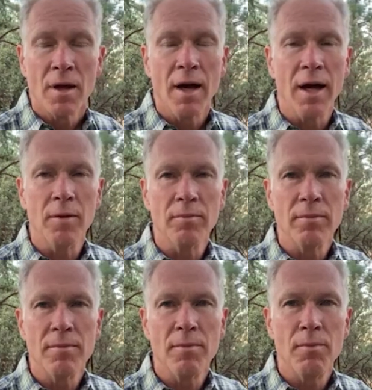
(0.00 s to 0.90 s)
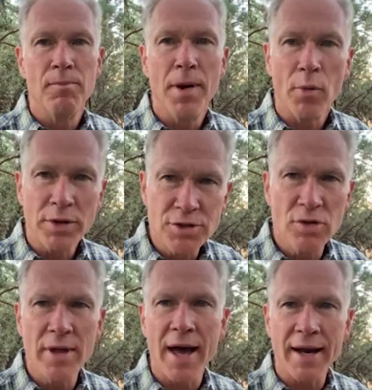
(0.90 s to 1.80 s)
Um, but we
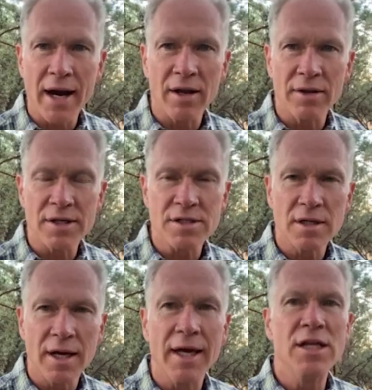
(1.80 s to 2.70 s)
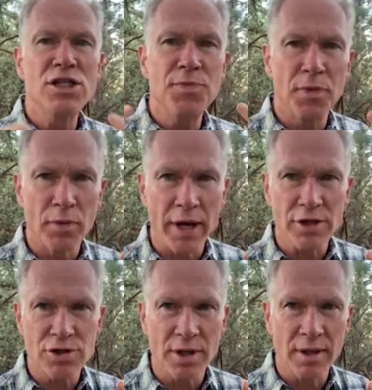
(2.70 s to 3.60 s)
do that out of this
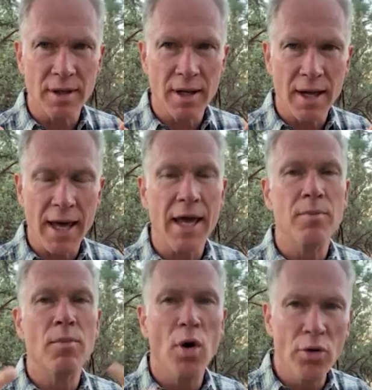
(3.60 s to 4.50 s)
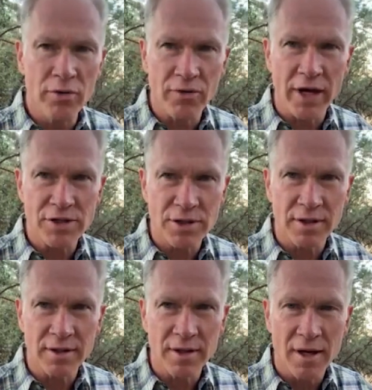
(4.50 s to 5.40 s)
inspiration and
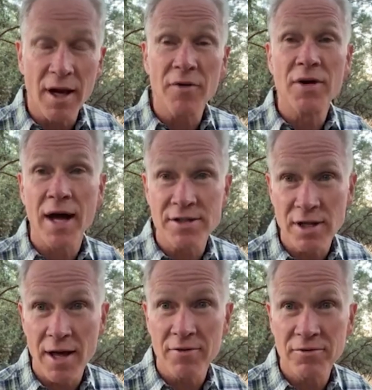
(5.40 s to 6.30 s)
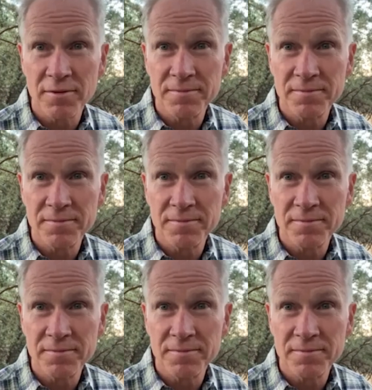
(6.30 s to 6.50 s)
motivation of God's love.